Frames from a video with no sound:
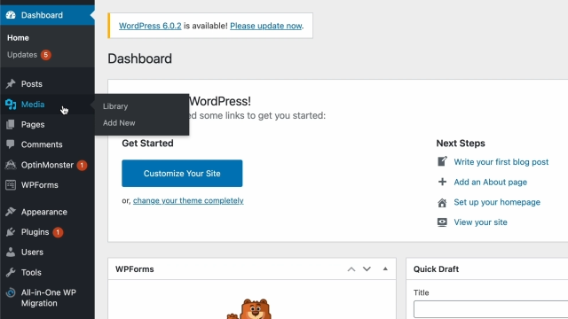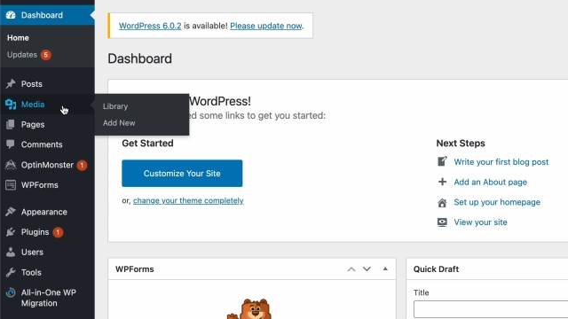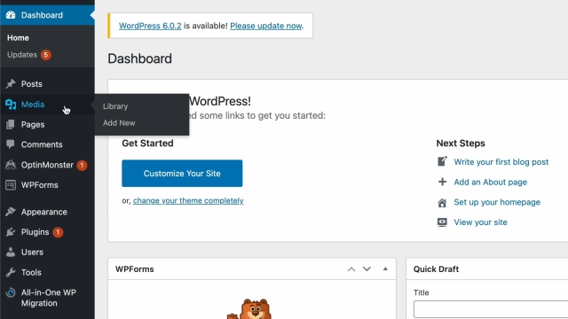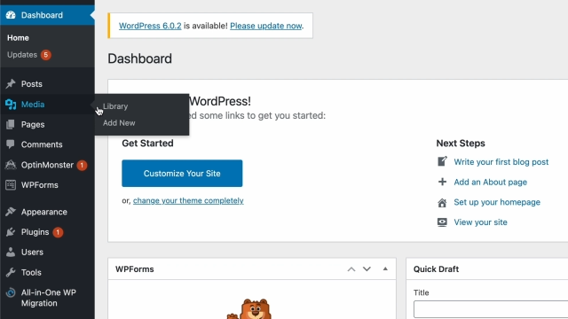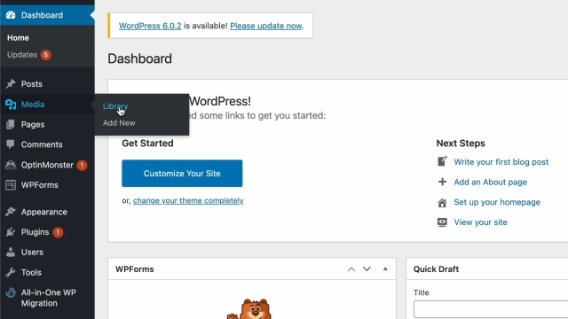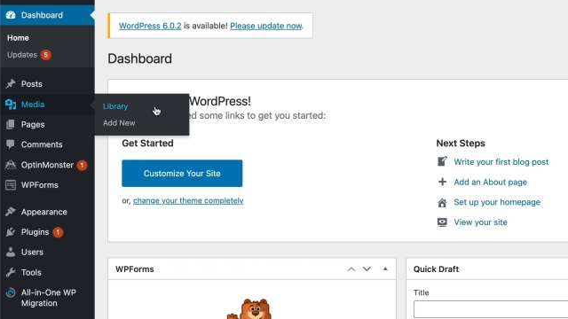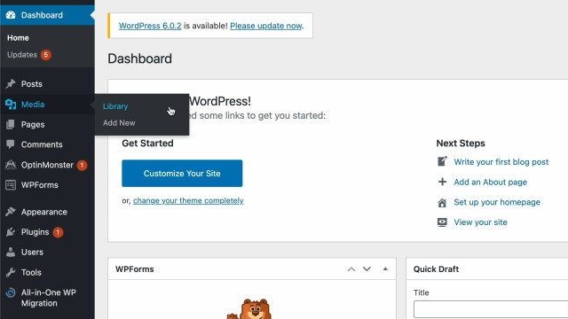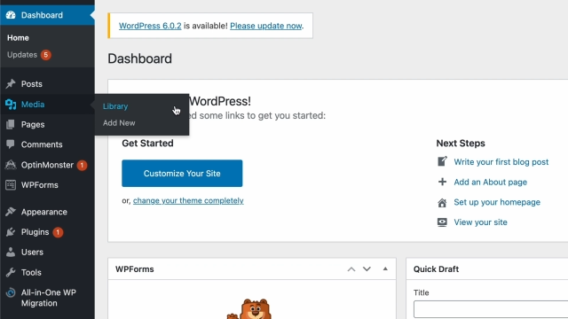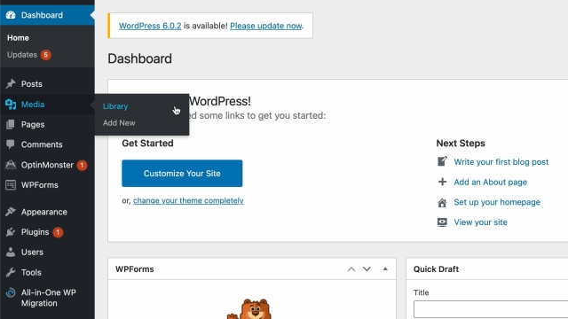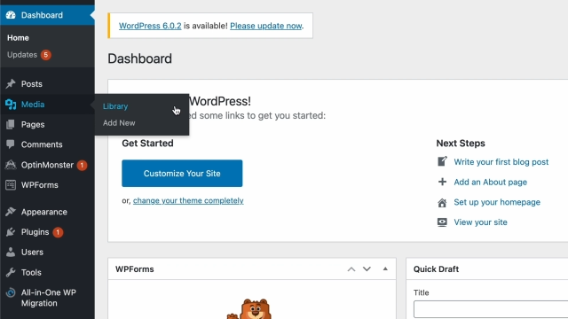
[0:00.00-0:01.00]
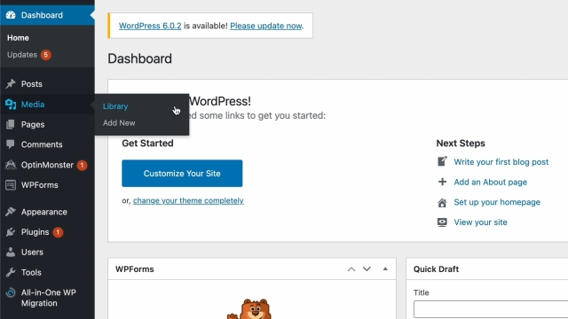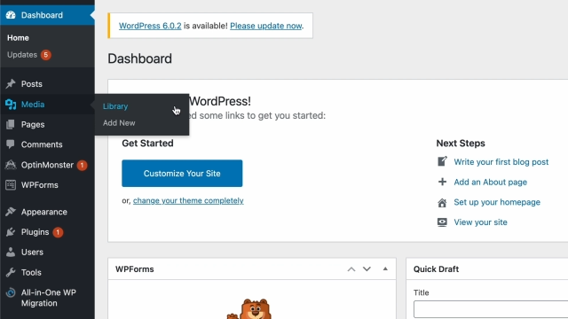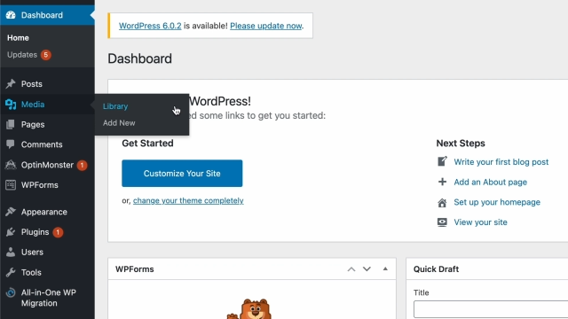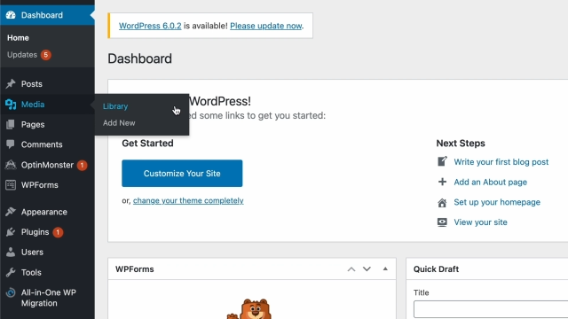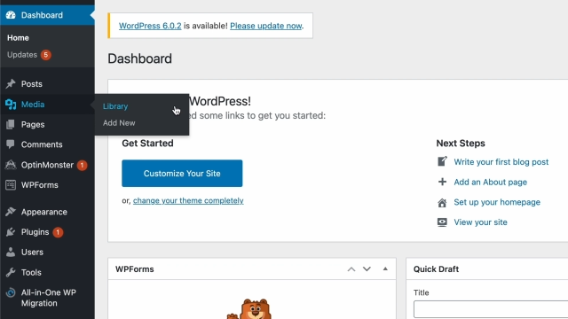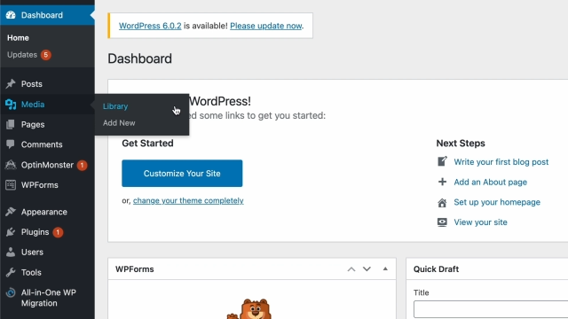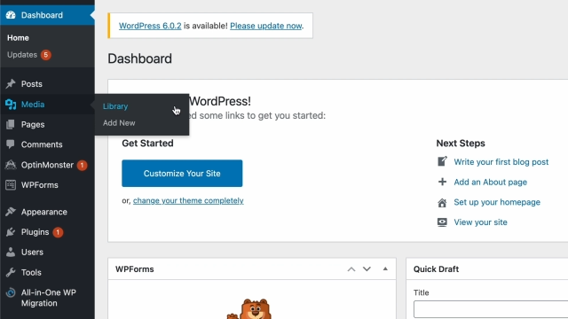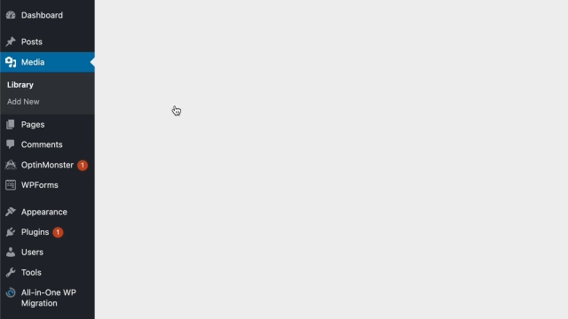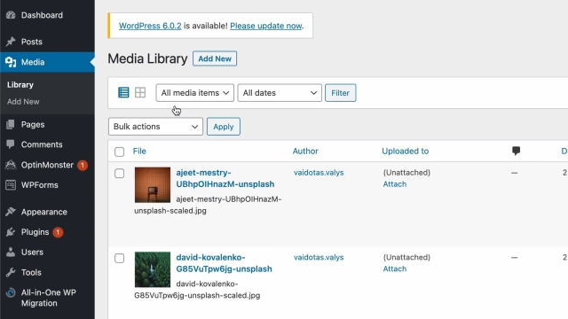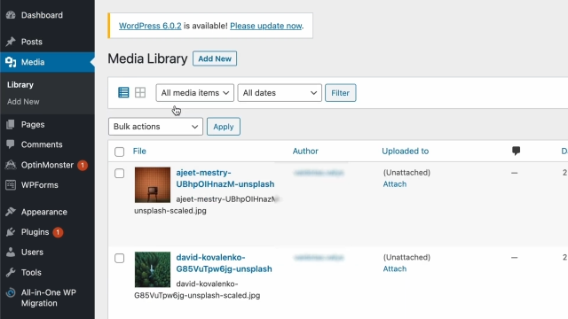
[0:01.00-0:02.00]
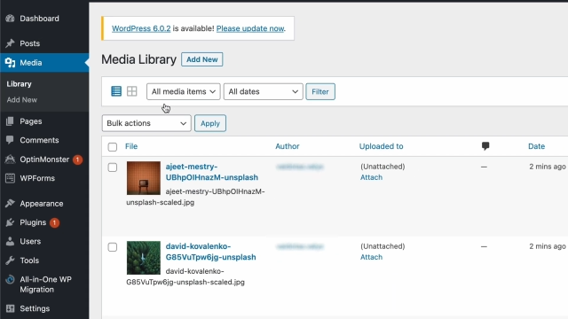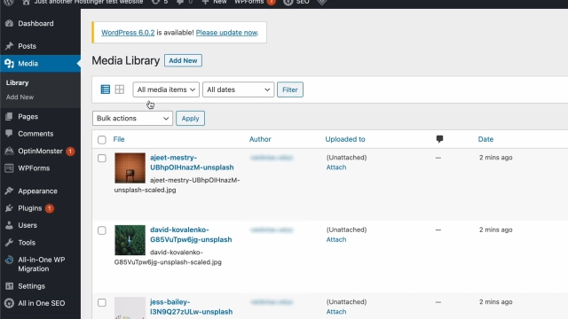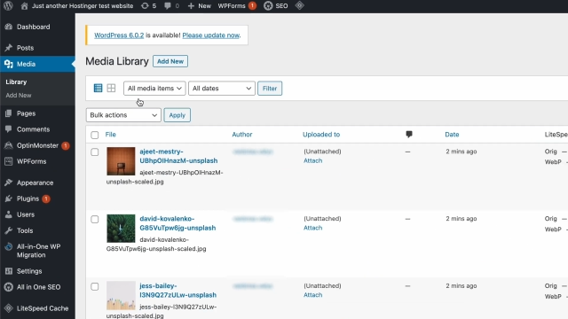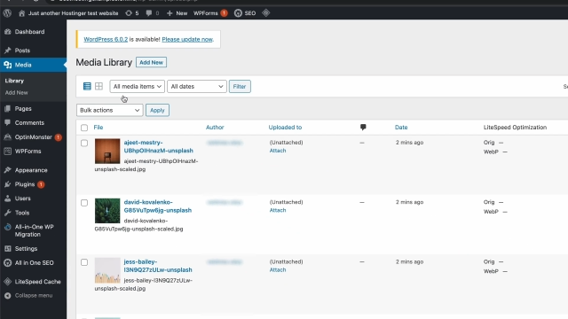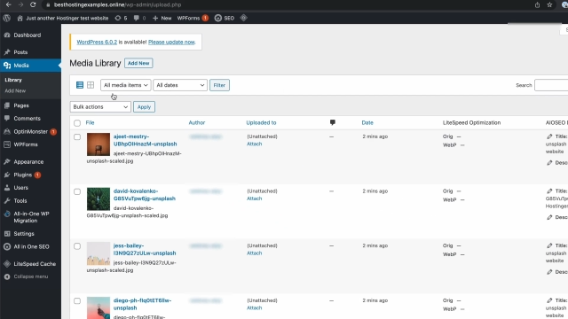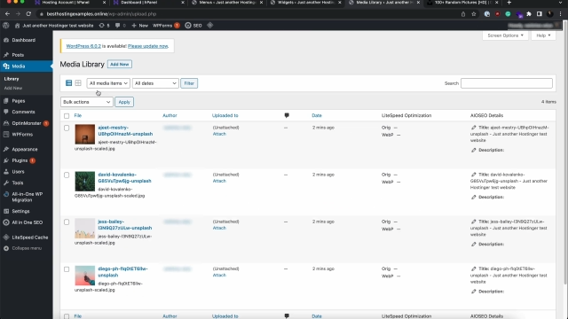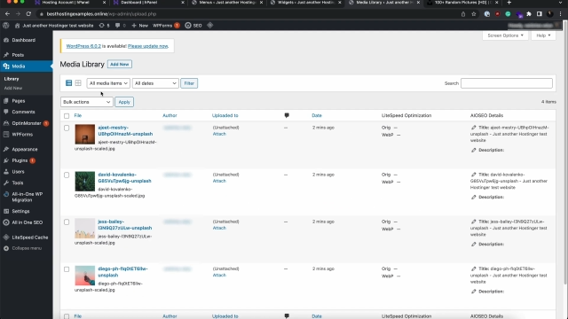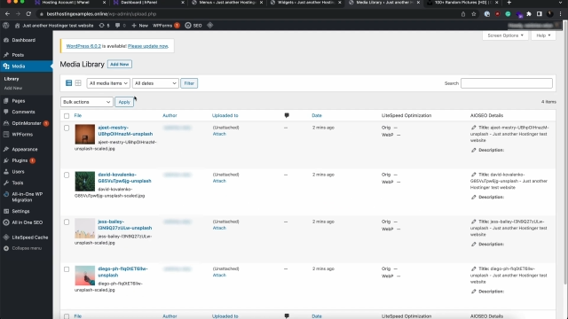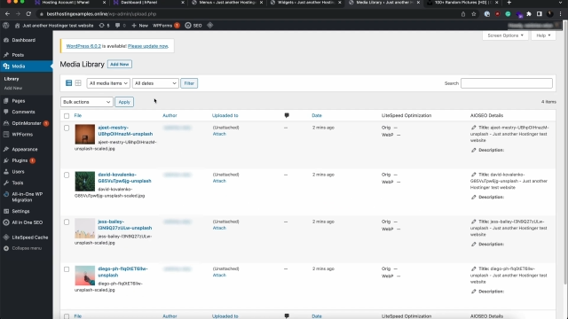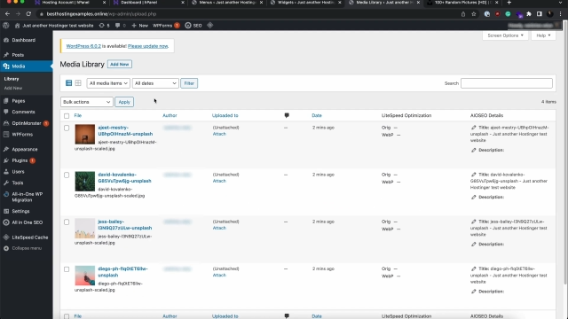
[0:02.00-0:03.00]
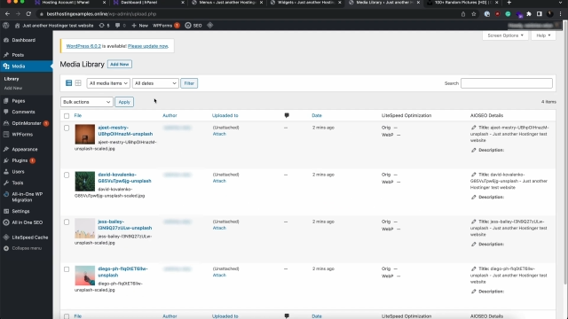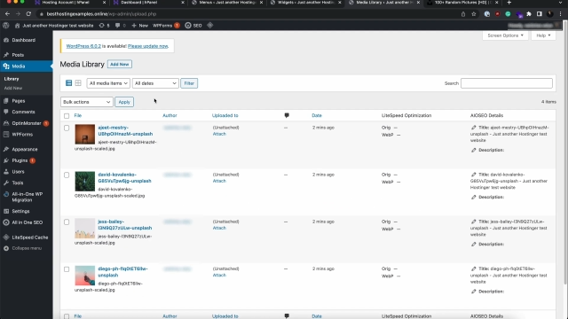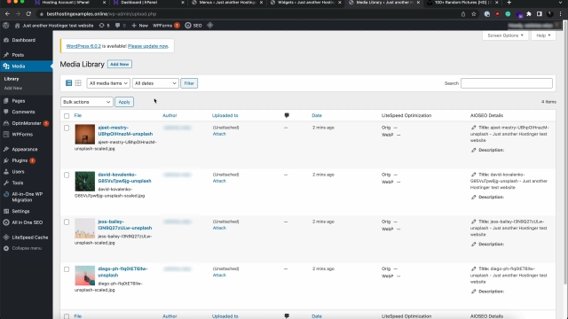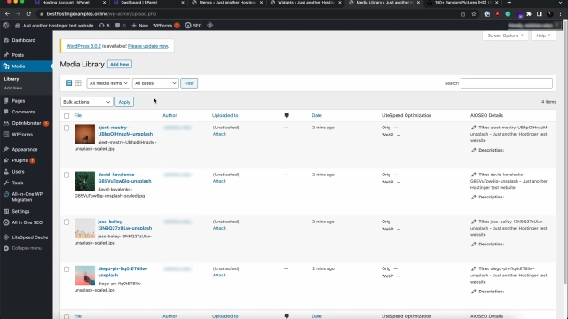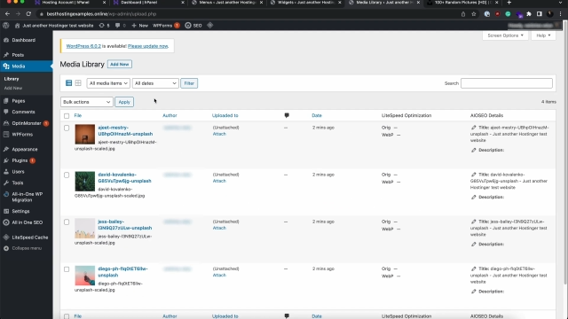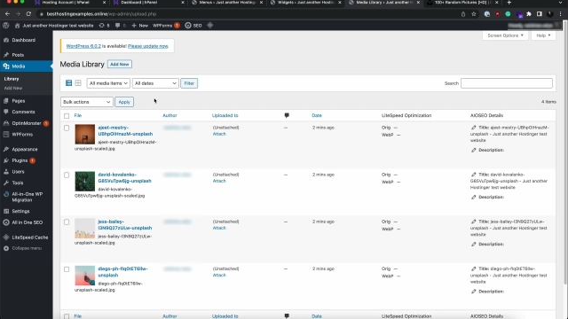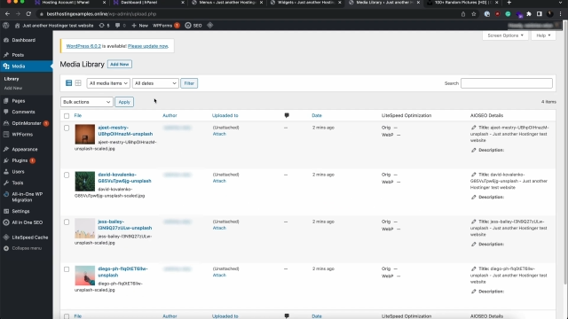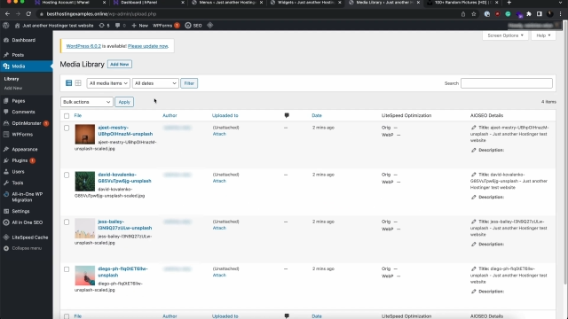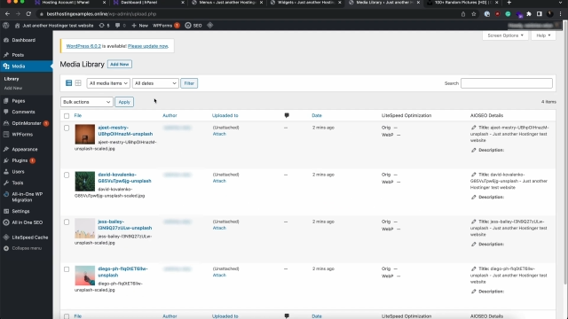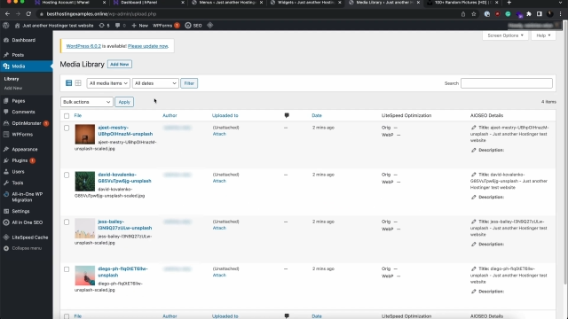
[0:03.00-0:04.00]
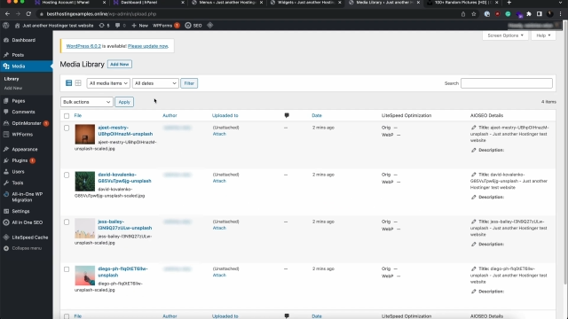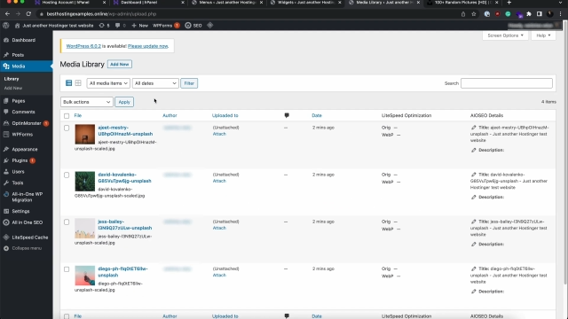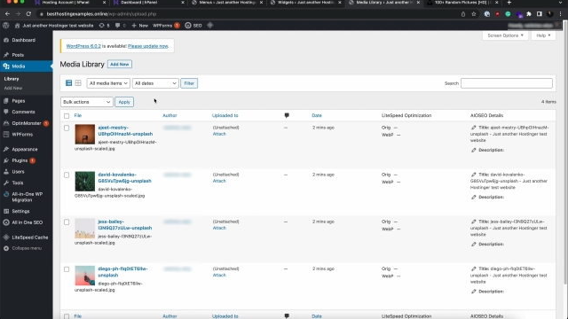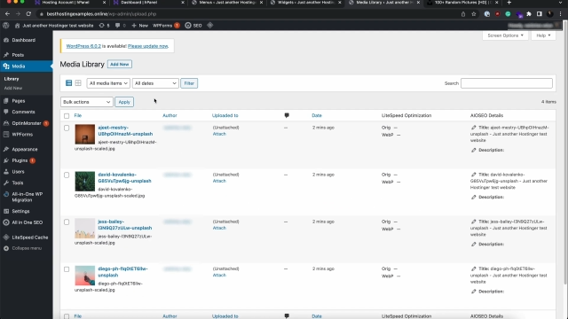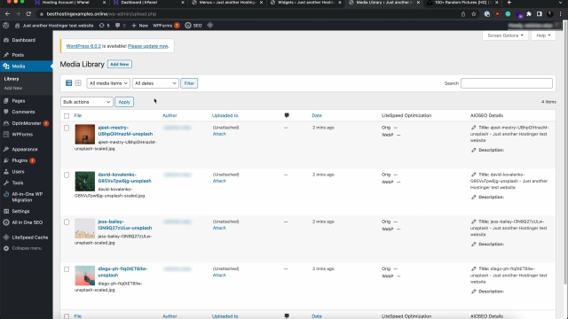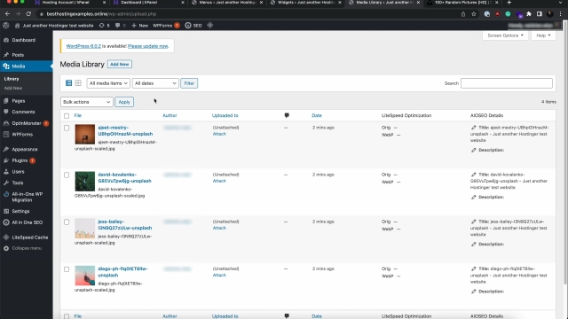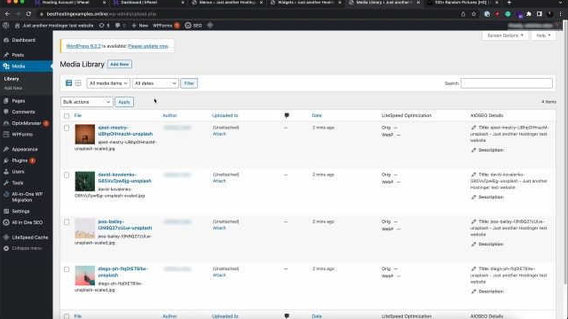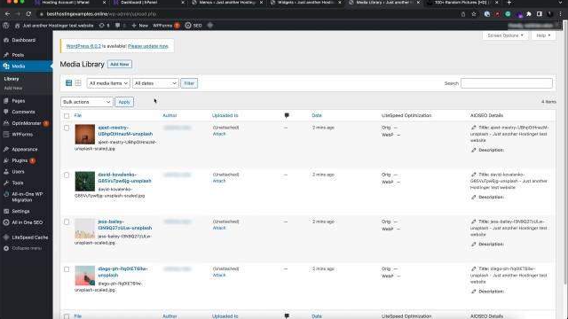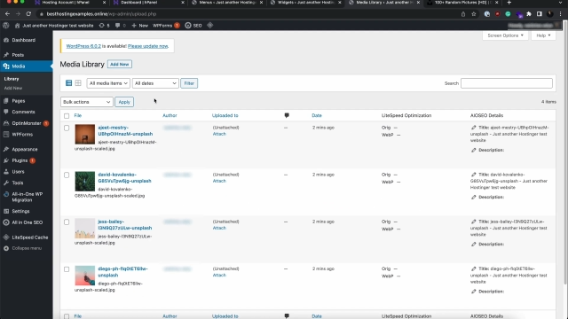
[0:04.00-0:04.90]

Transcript: [unreadable: no face in view]